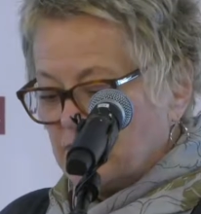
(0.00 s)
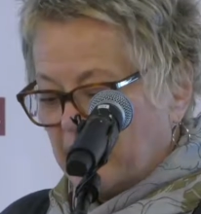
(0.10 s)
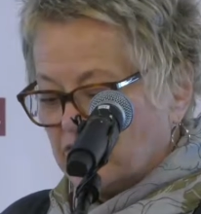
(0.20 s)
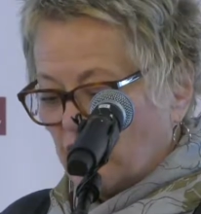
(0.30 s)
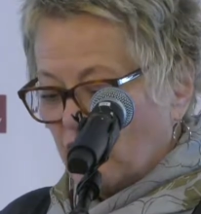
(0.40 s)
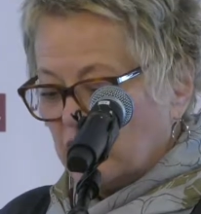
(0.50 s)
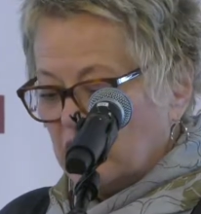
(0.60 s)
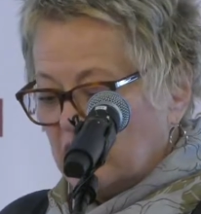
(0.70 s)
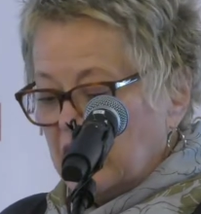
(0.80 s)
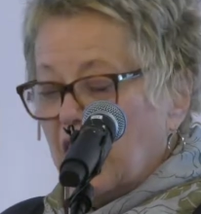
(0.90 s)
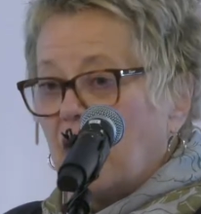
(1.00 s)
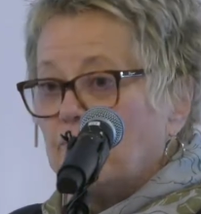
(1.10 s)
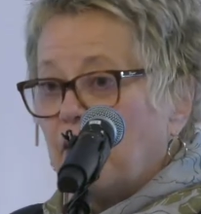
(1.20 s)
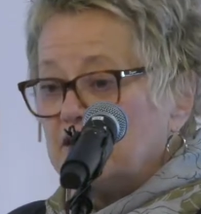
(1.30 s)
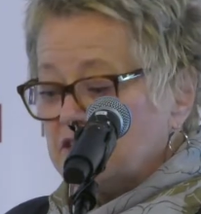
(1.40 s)
Metro. Our
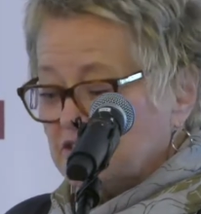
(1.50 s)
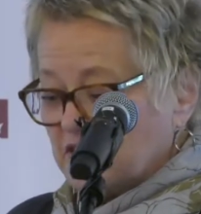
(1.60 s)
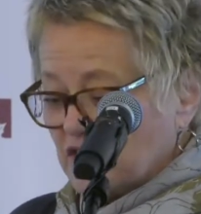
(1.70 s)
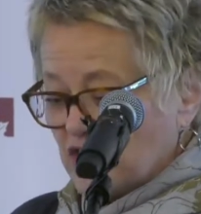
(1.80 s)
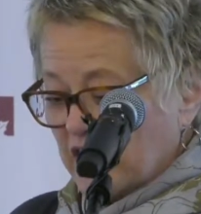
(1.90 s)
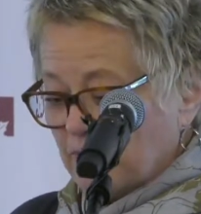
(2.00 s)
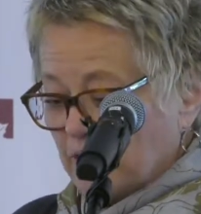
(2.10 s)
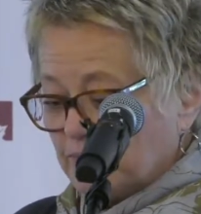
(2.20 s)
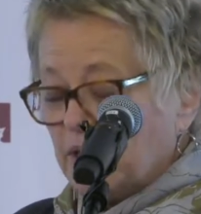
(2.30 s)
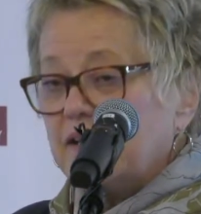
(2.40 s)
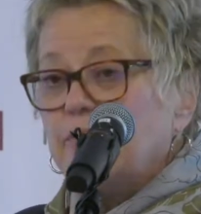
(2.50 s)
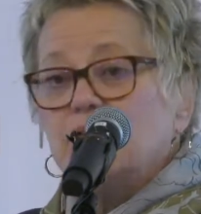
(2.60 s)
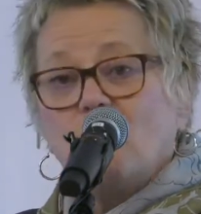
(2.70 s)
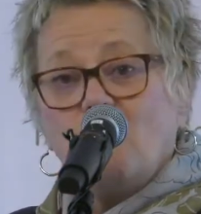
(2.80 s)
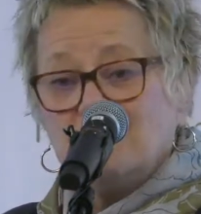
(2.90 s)
partners at the Chamber play a big
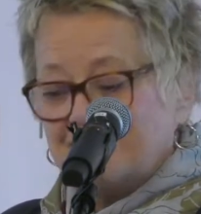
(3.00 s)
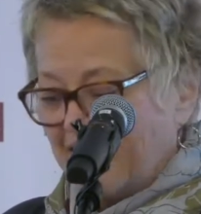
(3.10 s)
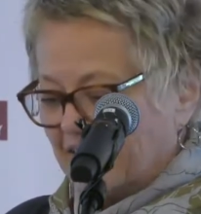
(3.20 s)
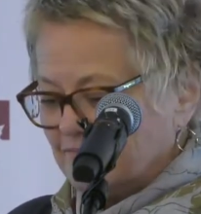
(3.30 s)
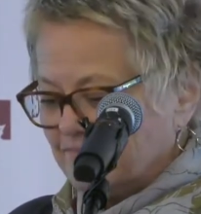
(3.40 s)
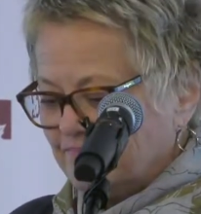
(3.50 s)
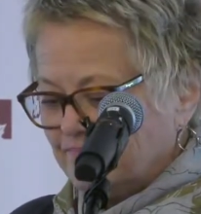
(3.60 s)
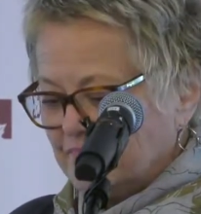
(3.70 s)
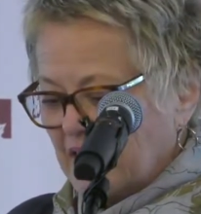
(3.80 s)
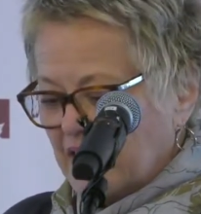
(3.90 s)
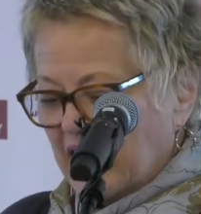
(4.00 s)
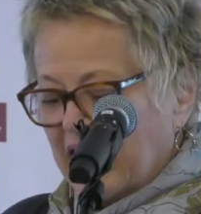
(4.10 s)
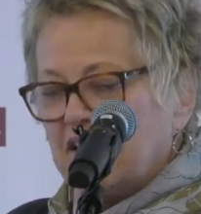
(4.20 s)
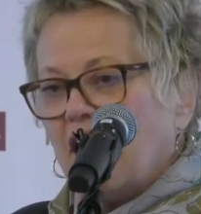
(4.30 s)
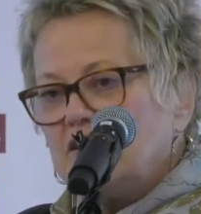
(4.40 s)
role in that.
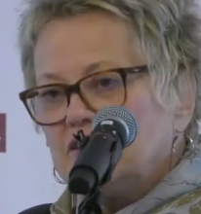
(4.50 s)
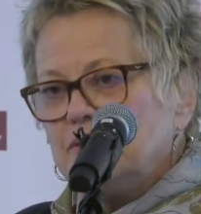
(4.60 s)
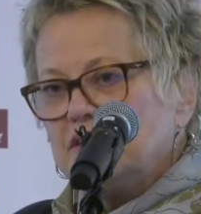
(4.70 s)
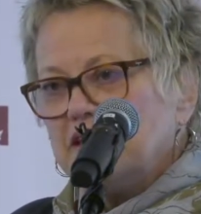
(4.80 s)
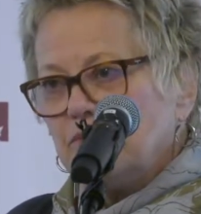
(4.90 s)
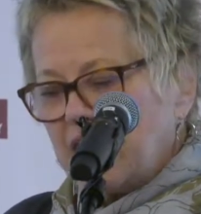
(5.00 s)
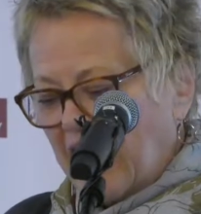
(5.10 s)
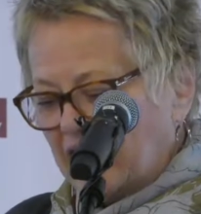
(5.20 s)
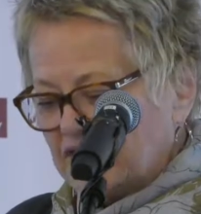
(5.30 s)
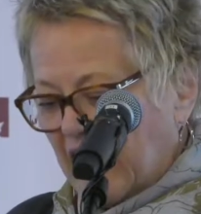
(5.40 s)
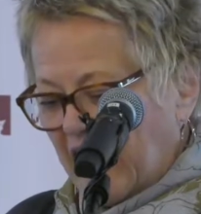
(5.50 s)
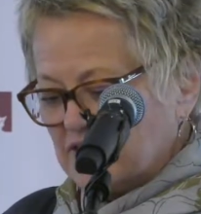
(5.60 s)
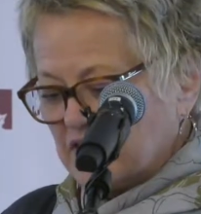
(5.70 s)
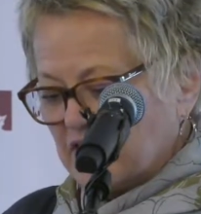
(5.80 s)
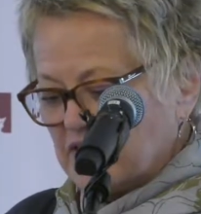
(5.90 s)
And ultimately, we have to
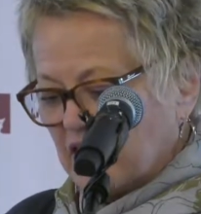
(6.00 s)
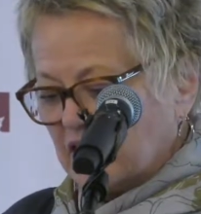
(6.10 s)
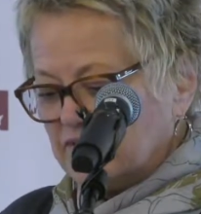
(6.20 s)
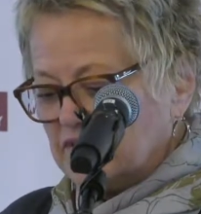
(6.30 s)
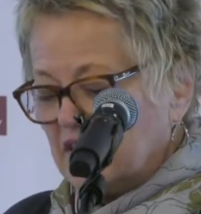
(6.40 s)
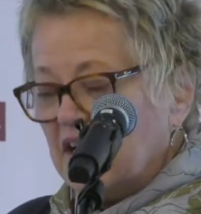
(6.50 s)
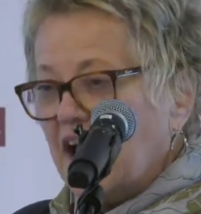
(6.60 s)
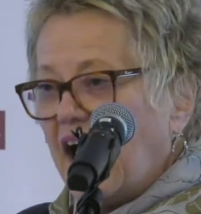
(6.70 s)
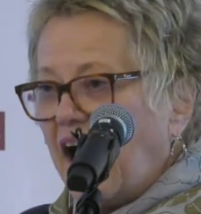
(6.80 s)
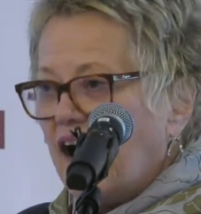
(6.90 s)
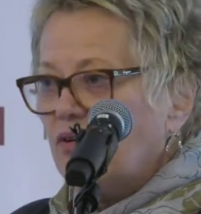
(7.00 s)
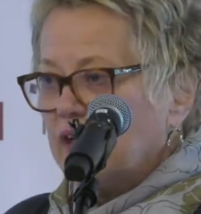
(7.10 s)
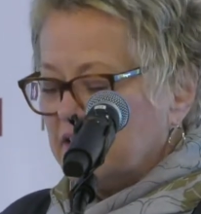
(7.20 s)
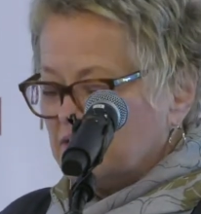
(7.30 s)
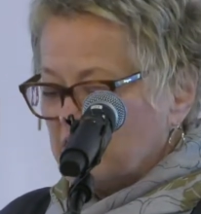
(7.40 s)
ask ourselves, how
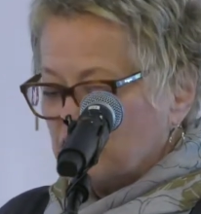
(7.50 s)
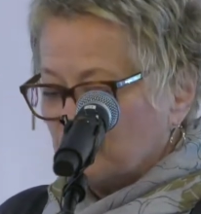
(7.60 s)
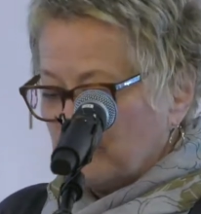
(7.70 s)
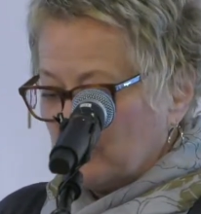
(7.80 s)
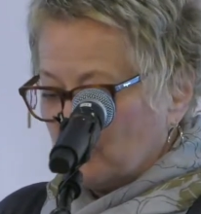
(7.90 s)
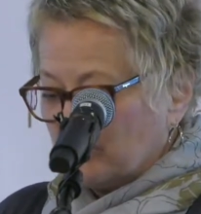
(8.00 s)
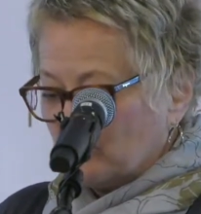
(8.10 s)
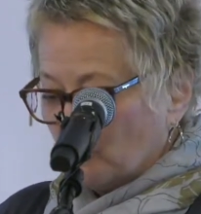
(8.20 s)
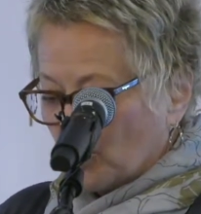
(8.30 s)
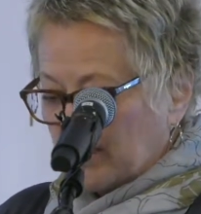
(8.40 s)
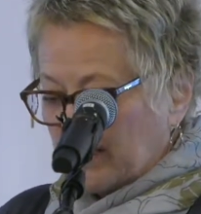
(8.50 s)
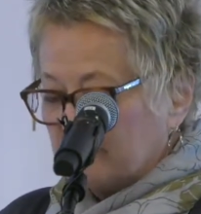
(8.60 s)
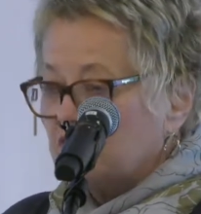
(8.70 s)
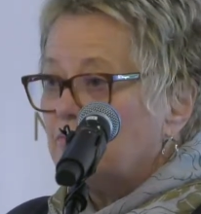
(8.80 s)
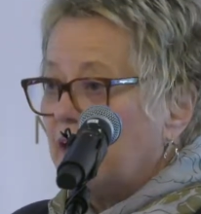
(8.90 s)
is this region
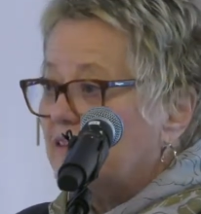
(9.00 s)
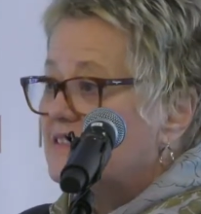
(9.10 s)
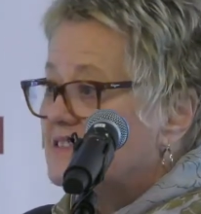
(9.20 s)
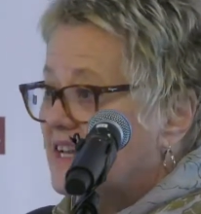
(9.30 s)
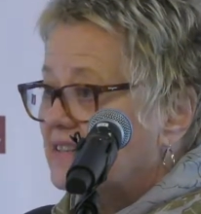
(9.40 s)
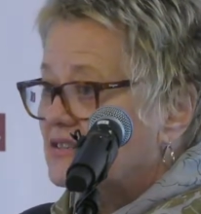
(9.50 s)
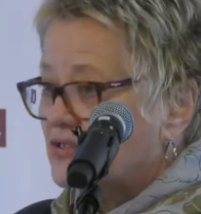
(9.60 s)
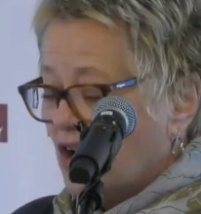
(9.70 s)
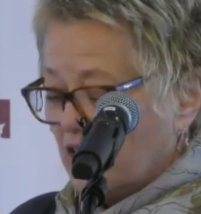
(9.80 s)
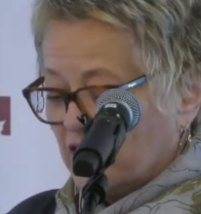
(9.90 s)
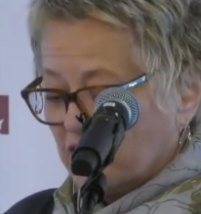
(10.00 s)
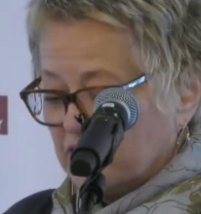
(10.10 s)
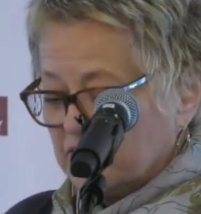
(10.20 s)
working to make the state stronger?